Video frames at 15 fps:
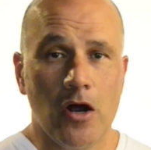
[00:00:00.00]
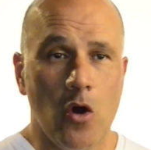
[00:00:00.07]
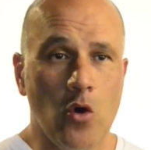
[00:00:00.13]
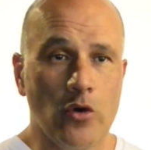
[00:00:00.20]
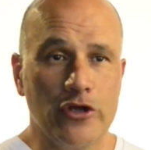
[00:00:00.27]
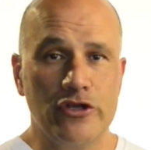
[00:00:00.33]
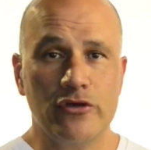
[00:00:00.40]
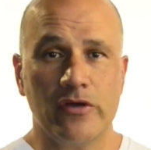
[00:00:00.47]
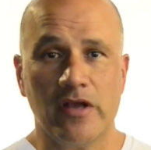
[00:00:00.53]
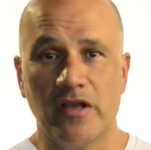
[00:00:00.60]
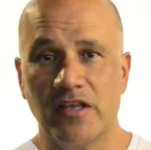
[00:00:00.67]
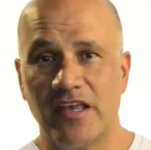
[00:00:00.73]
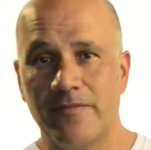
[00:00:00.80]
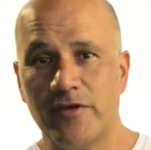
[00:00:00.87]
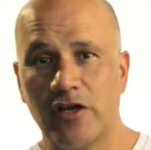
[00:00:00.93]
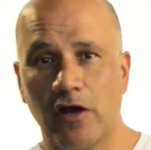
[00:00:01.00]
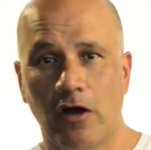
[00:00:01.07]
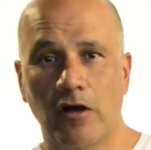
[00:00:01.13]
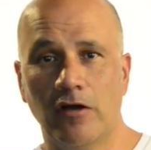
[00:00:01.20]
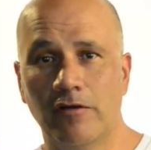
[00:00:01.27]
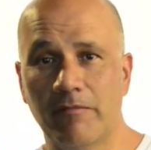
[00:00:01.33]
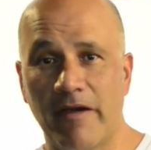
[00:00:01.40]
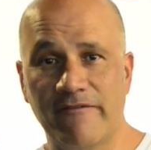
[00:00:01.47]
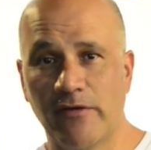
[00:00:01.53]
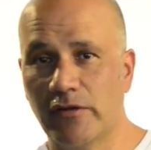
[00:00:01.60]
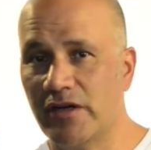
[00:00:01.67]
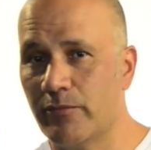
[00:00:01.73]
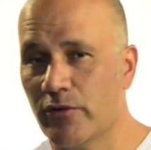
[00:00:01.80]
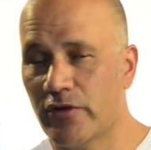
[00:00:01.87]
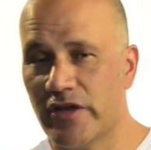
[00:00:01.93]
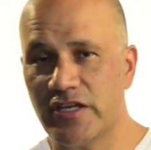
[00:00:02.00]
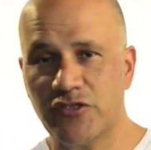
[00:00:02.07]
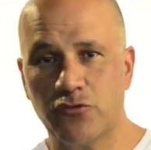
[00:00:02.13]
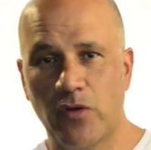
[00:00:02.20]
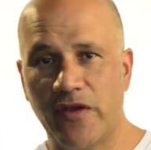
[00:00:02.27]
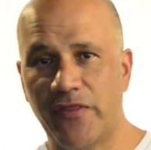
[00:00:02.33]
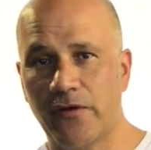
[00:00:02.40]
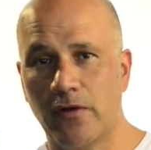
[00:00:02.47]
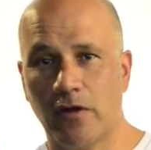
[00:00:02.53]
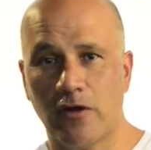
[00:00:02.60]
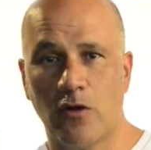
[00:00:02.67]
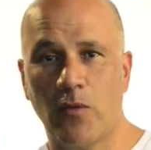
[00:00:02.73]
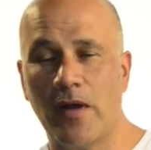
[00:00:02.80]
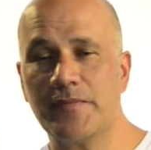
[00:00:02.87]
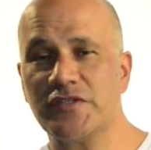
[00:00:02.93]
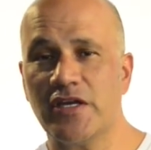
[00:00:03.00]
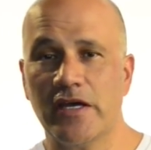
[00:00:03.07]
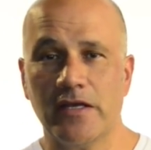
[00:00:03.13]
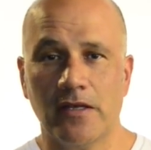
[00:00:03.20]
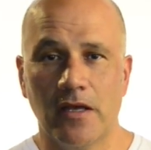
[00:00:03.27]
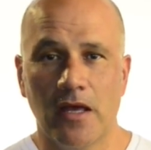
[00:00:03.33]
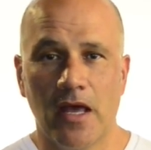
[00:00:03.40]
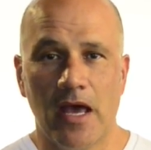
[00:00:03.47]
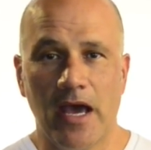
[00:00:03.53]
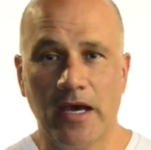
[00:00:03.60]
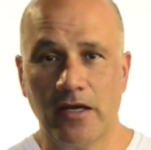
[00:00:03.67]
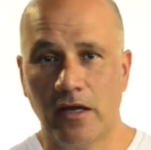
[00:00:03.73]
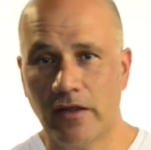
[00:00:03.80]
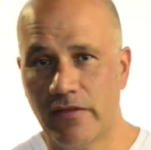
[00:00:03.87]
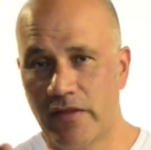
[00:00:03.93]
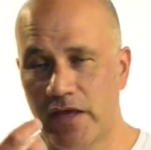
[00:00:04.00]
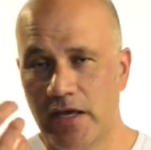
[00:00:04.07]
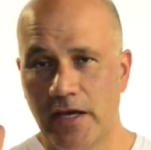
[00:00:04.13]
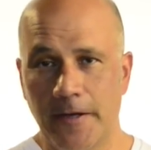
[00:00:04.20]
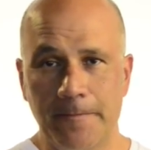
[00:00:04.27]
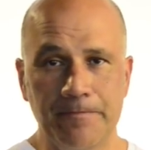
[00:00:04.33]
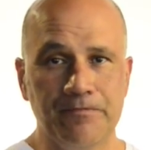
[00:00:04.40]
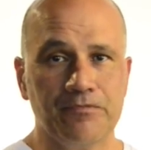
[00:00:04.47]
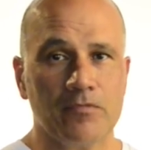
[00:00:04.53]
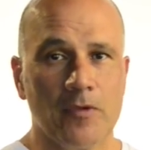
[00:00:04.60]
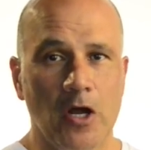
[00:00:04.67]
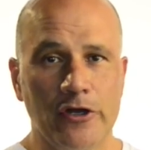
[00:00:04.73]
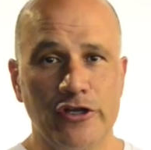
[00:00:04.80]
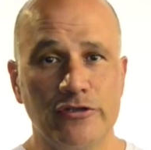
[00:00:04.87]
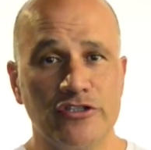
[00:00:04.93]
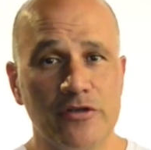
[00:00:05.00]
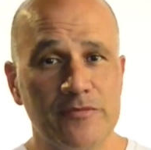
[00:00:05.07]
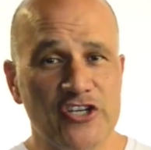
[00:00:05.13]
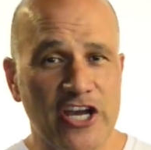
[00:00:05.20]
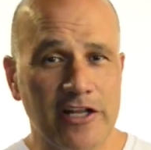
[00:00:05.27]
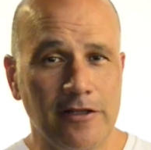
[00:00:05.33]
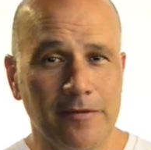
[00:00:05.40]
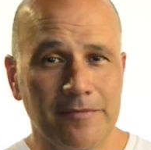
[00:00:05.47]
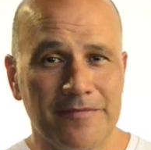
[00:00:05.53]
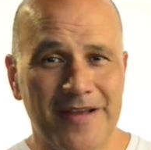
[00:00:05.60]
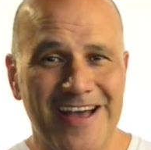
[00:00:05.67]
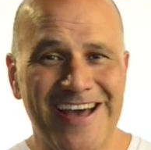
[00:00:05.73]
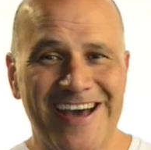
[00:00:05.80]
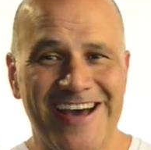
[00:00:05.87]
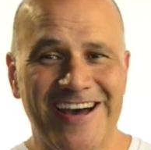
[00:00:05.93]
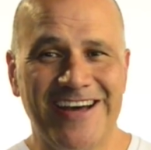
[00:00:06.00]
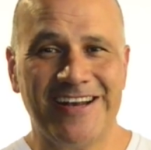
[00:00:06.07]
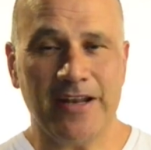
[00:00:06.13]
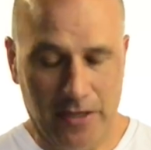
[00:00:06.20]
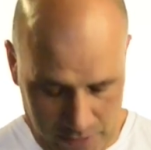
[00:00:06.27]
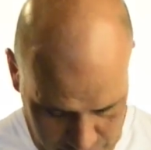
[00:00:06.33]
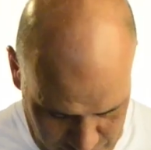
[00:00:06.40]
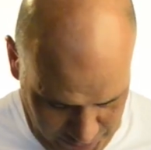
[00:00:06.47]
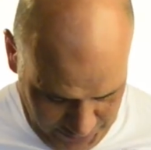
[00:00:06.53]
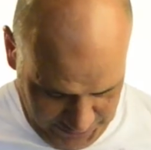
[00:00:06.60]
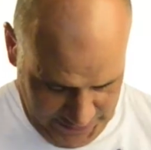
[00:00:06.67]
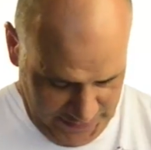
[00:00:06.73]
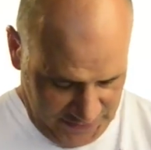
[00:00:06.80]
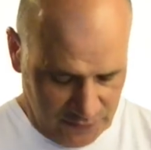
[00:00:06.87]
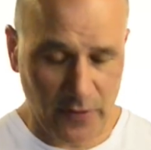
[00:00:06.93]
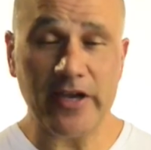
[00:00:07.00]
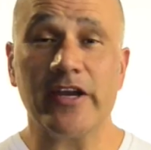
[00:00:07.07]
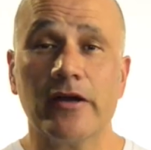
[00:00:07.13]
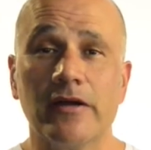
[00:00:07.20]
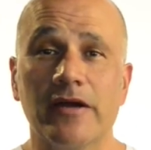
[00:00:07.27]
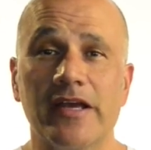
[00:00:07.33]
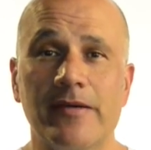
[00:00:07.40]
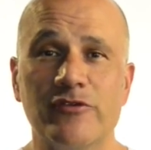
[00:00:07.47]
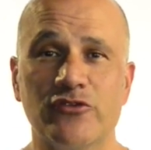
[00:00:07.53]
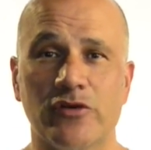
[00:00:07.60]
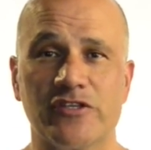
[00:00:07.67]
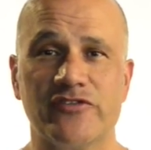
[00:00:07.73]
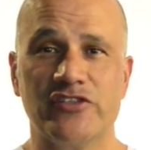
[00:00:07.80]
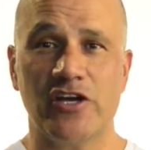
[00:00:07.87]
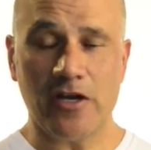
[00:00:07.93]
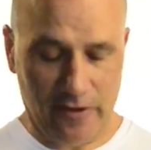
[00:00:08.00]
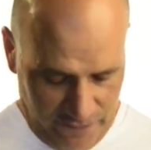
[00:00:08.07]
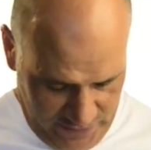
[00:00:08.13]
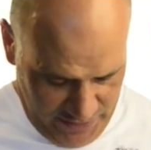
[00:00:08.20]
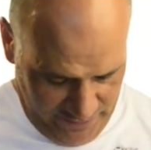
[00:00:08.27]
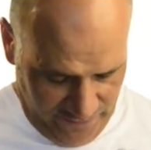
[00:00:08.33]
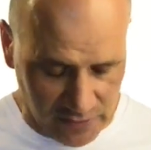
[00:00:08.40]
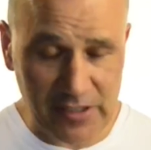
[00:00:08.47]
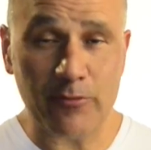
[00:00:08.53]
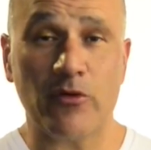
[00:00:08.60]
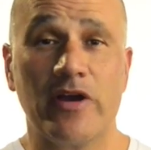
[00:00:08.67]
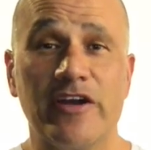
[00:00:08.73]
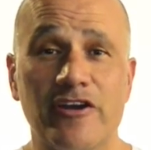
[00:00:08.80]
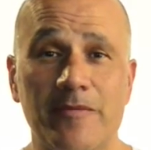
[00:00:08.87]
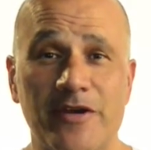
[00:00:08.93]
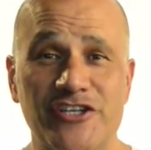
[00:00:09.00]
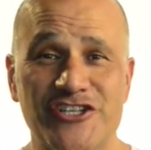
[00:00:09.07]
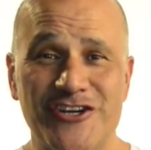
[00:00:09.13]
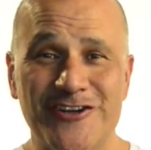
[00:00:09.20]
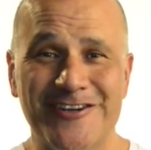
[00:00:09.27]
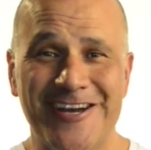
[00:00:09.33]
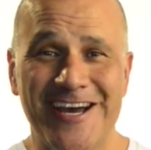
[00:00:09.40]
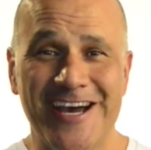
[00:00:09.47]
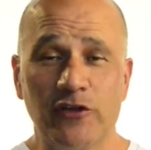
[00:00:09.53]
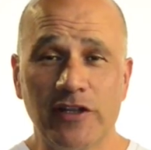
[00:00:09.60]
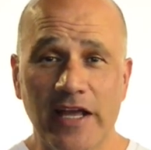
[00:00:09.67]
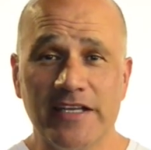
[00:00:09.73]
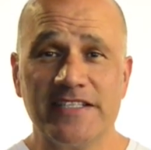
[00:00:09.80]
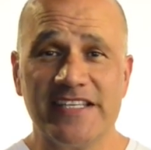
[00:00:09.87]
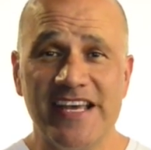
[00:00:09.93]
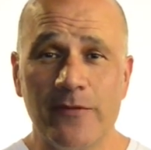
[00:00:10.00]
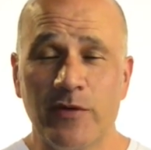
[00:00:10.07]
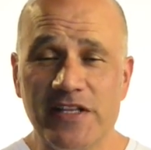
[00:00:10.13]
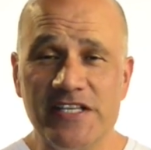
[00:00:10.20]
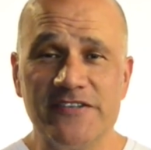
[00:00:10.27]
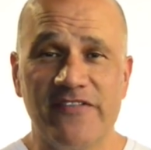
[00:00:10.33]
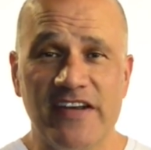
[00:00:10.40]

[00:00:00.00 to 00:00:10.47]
or you can give me a call. My phone number is right there on our website and on the our YouTube channel. And you can see us right here, Imageworks Photography, and the phone number right here on my shirt. If you'd like to get one of these